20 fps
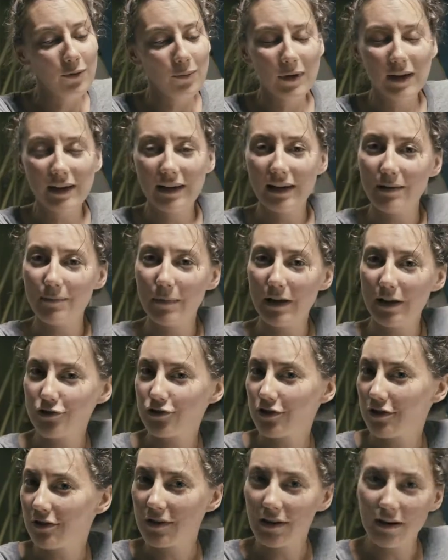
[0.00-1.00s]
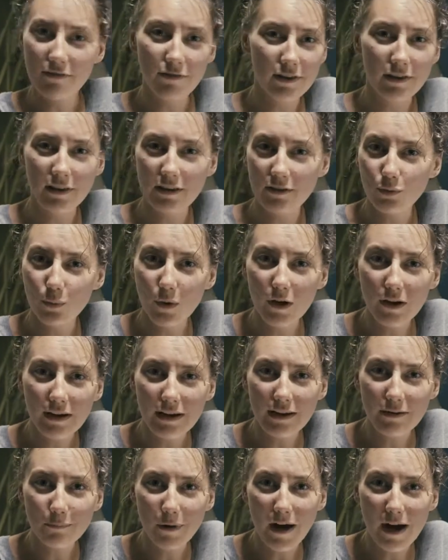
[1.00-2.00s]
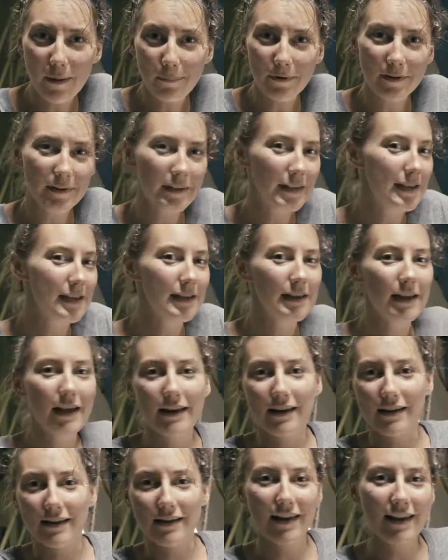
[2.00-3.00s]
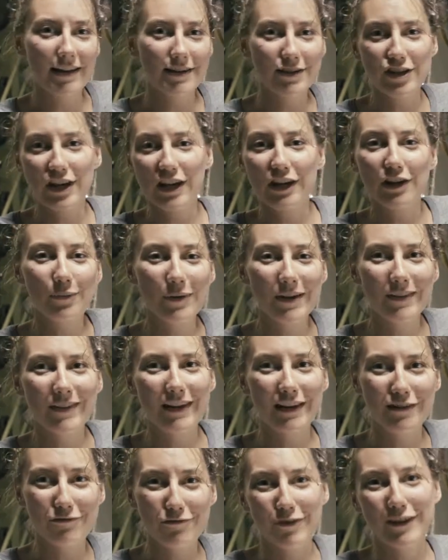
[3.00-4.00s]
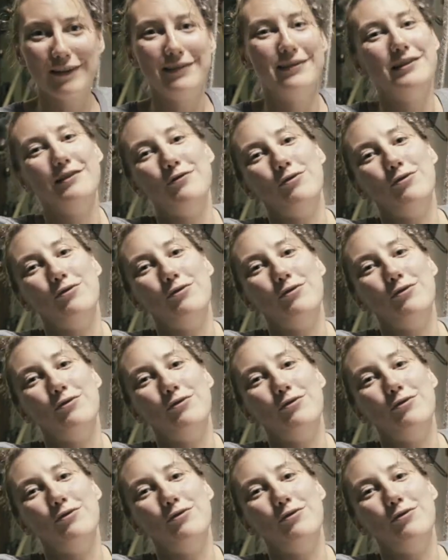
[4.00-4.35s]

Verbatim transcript: that we can make sure that everything's working properly and, and tinker with it and fix it